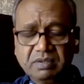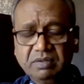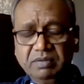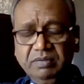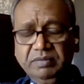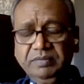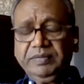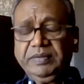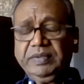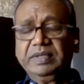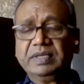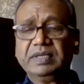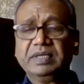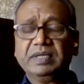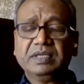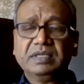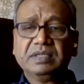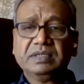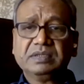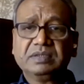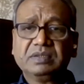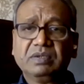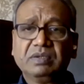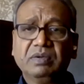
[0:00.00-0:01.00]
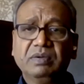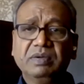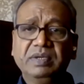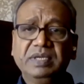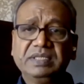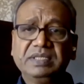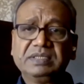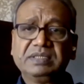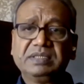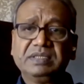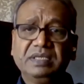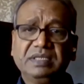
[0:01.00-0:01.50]
ago. So
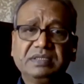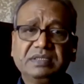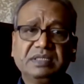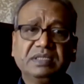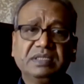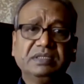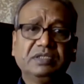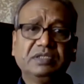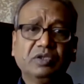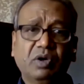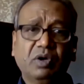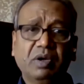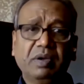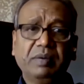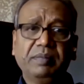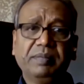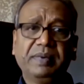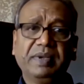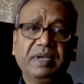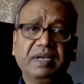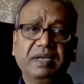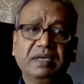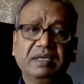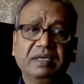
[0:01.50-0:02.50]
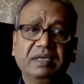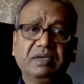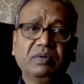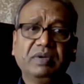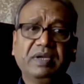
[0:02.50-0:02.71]
it's it's enjoyable